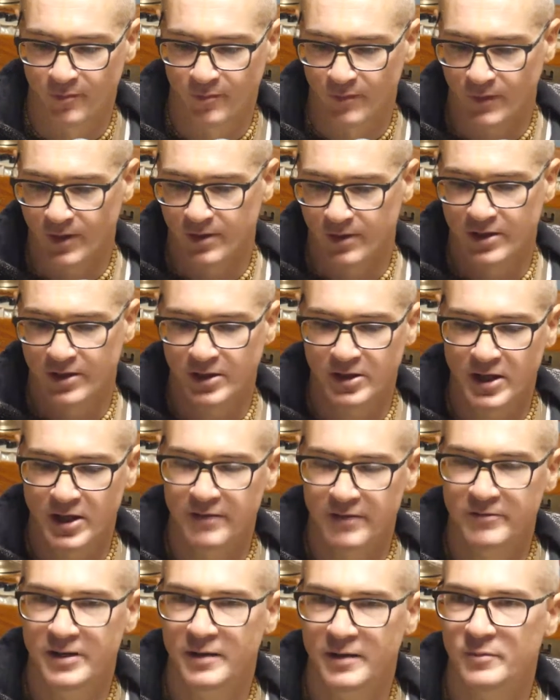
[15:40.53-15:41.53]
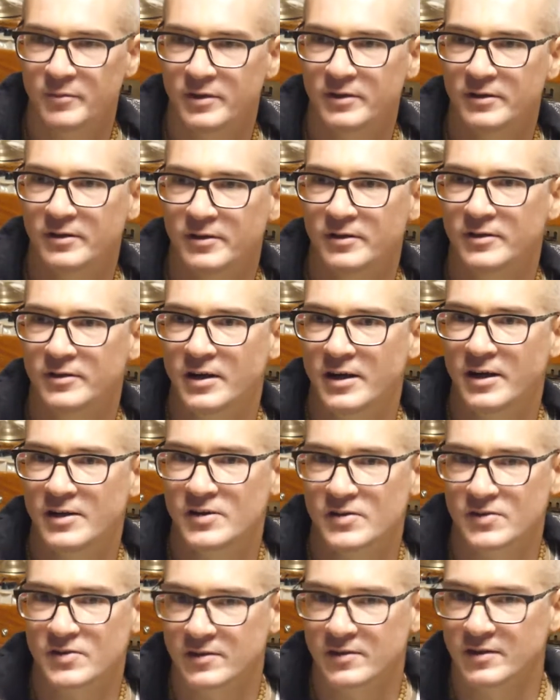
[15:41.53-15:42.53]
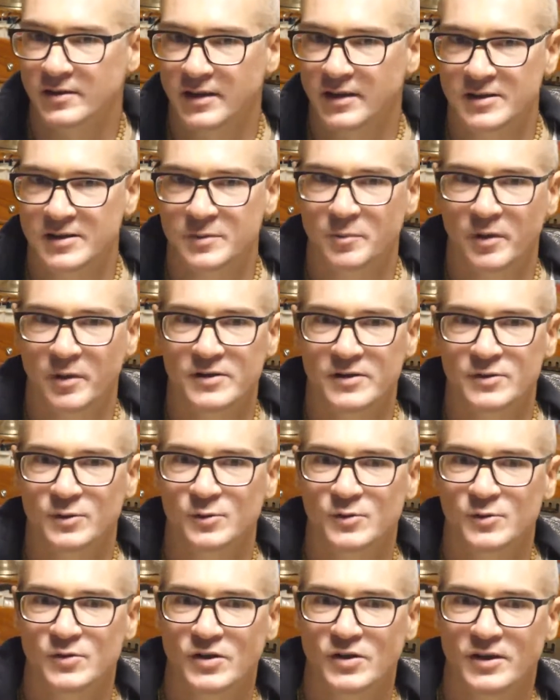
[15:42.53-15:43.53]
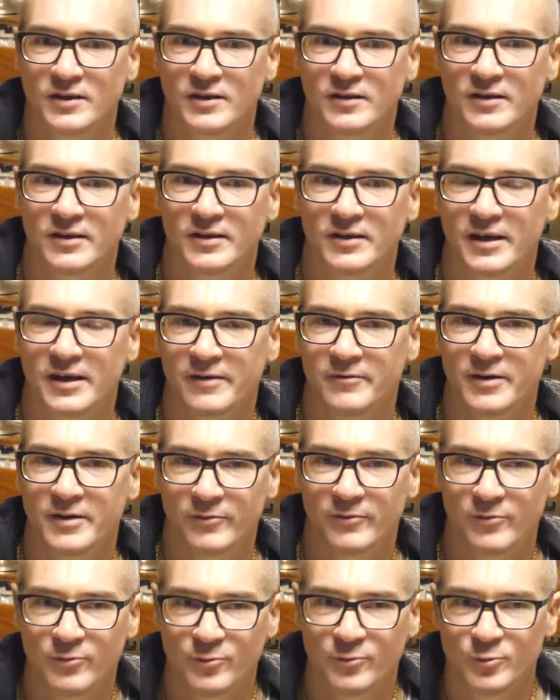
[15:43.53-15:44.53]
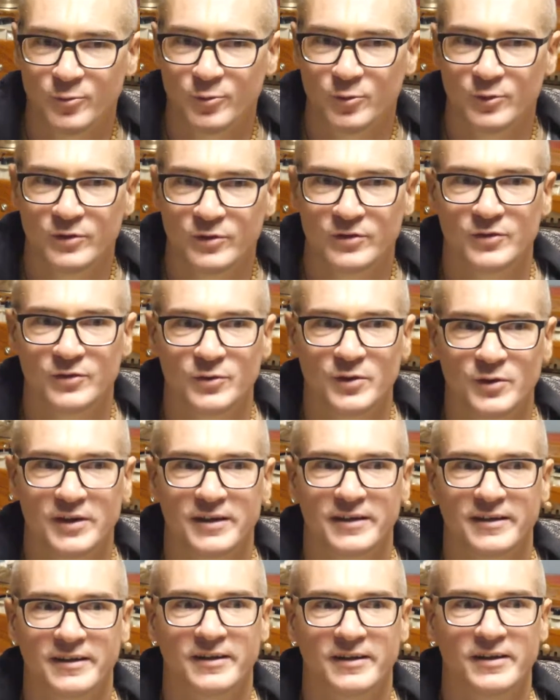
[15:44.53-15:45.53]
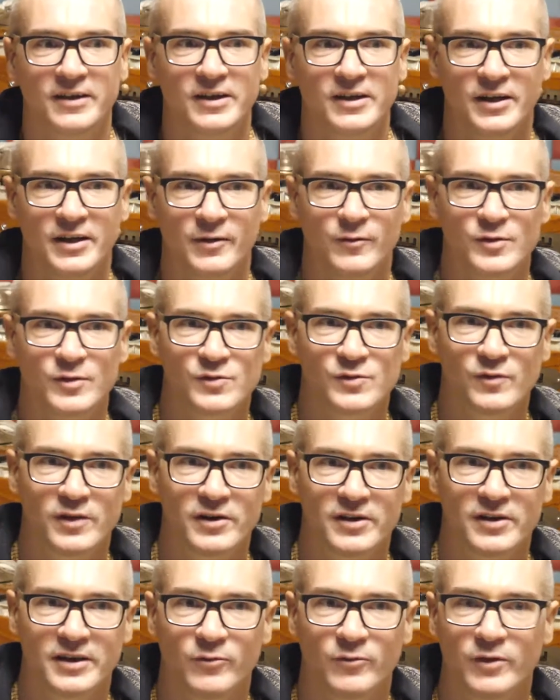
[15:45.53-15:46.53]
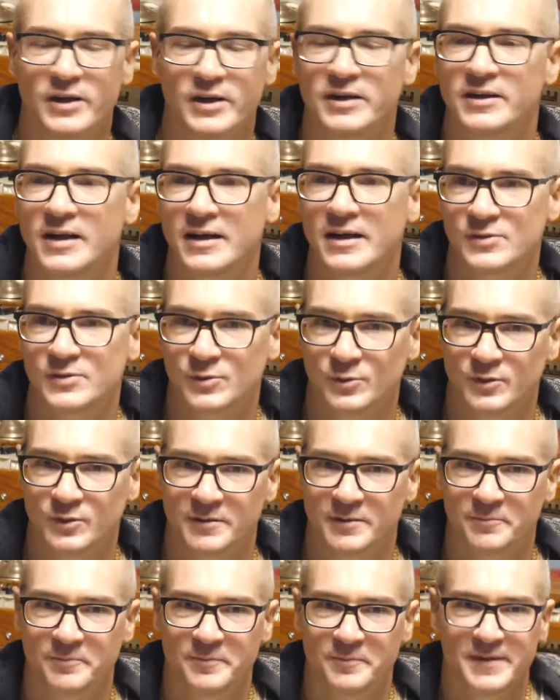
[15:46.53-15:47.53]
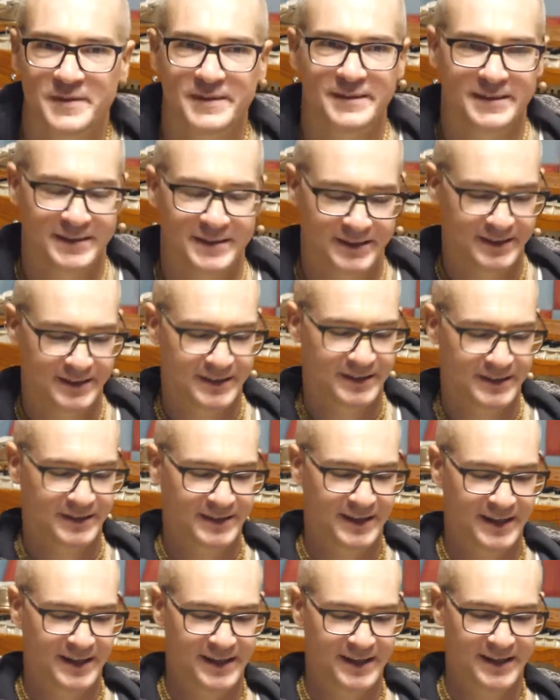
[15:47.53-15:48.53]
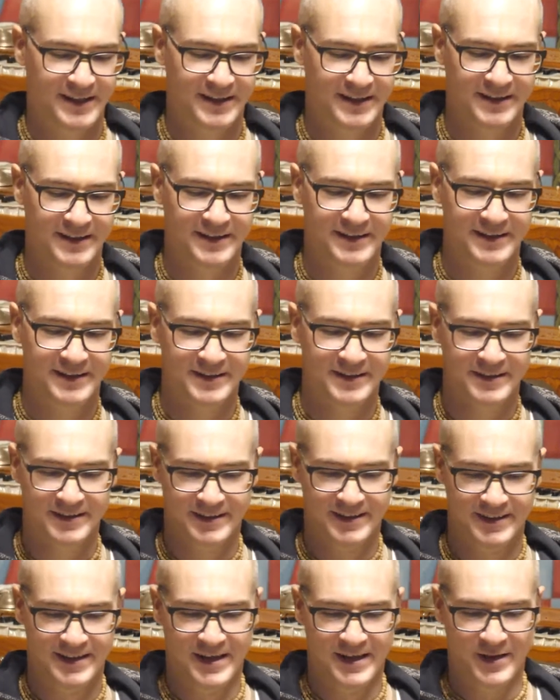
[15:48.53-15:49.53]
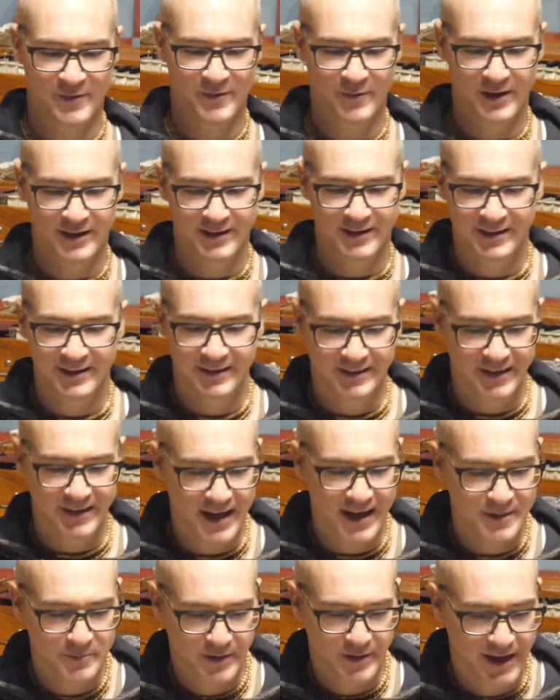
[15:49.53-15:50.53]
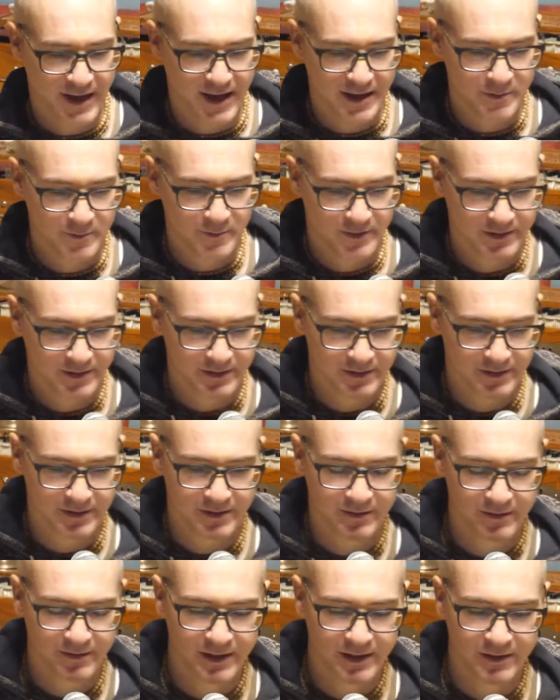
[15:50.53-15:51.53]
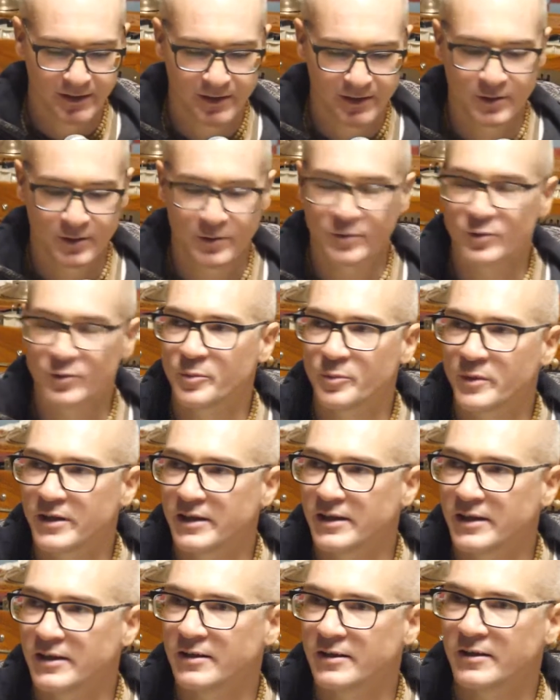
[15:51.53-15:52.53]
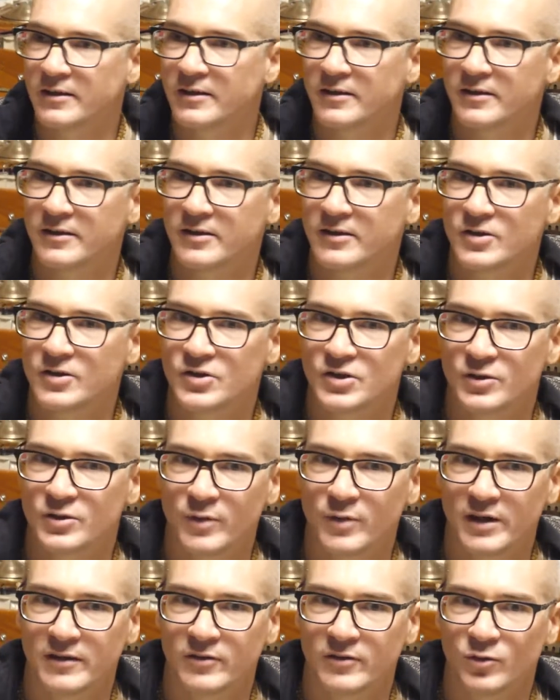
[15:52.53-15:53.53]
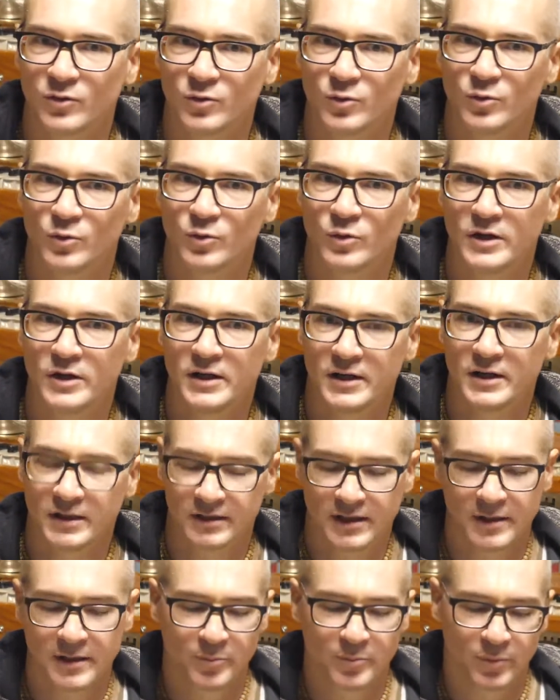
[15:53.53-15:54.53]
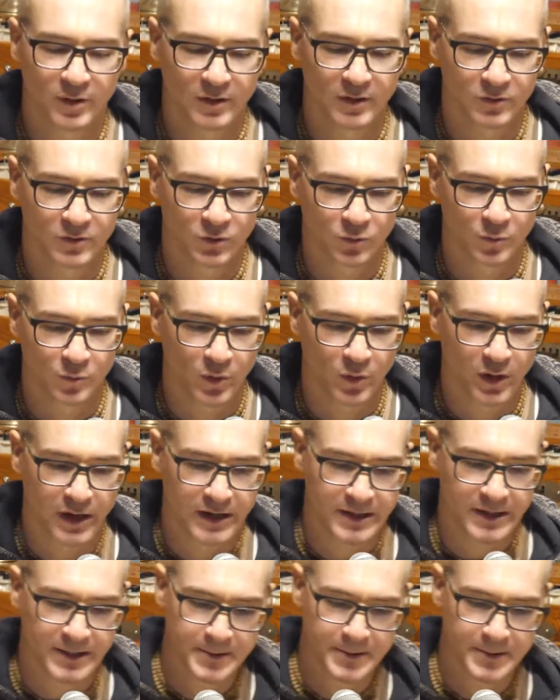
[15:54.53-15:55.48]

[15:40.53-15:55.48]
he gave them a nice place to sit. He gave them food, drink. He was very, very nice to them. And when the time came, when Rukmini, she went to temple to pray,